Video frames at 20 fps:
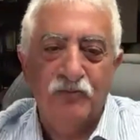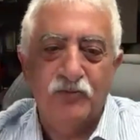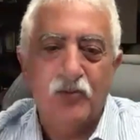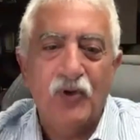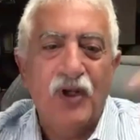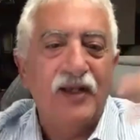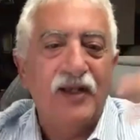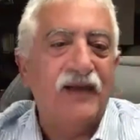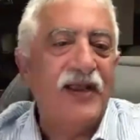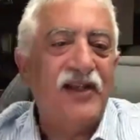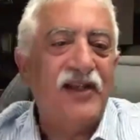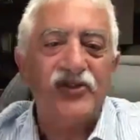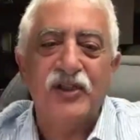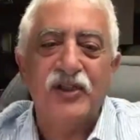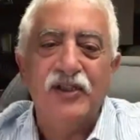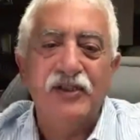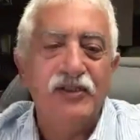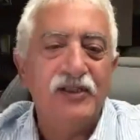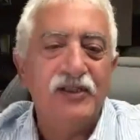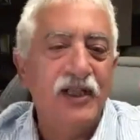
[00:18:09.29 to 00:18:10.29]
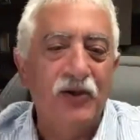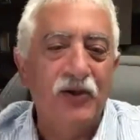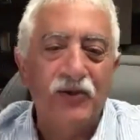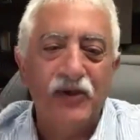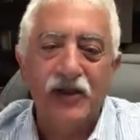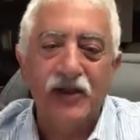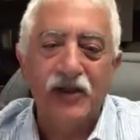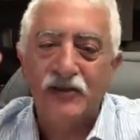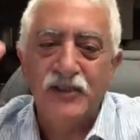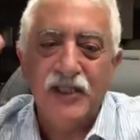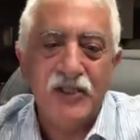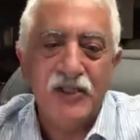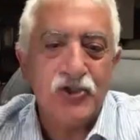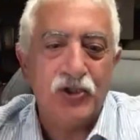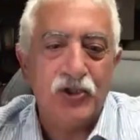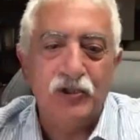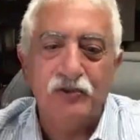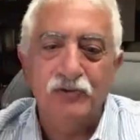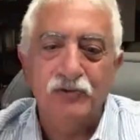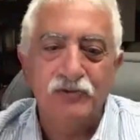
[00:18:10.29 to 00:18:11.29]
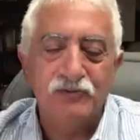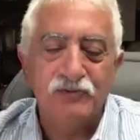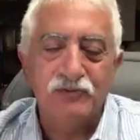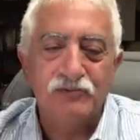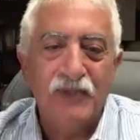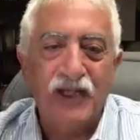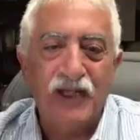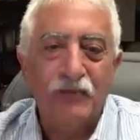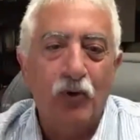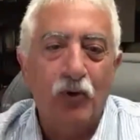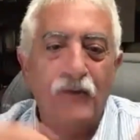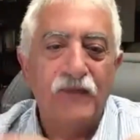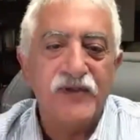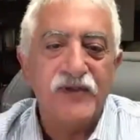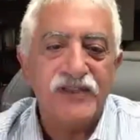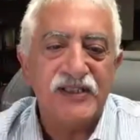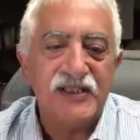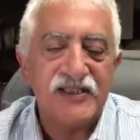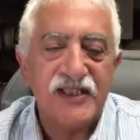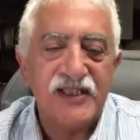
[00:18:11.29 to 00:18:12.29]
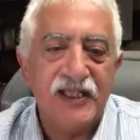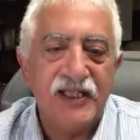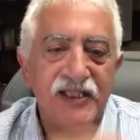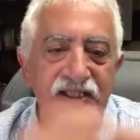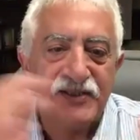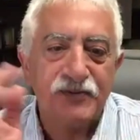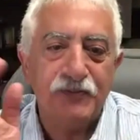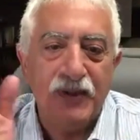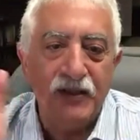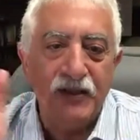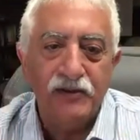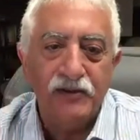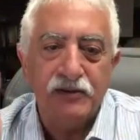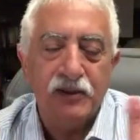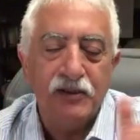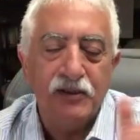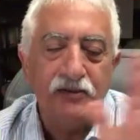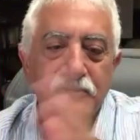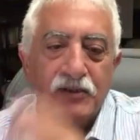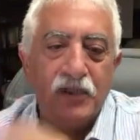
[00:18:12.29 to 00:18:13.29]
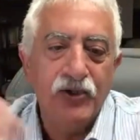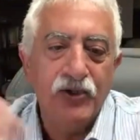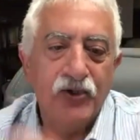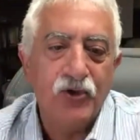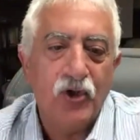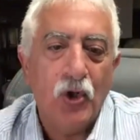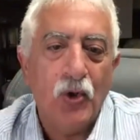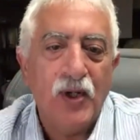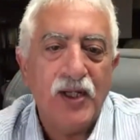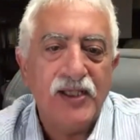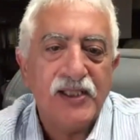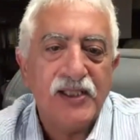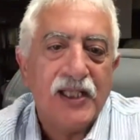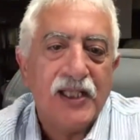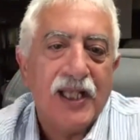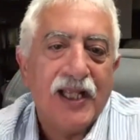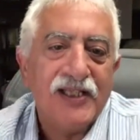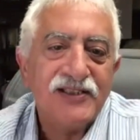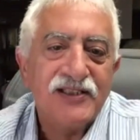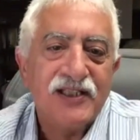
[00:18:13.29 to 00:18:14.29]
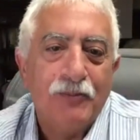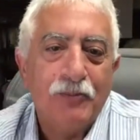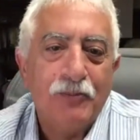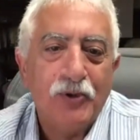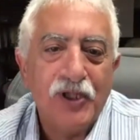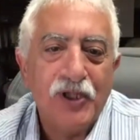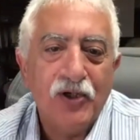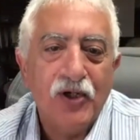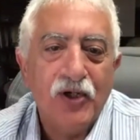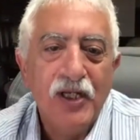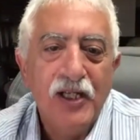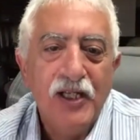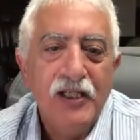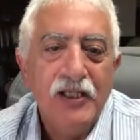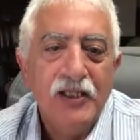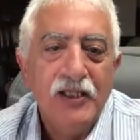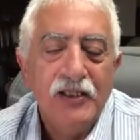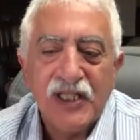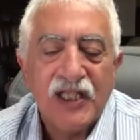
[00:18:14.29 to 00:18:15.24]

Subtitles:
renovation, the digital metamorphosis that it's been undergoing in the last couple of years.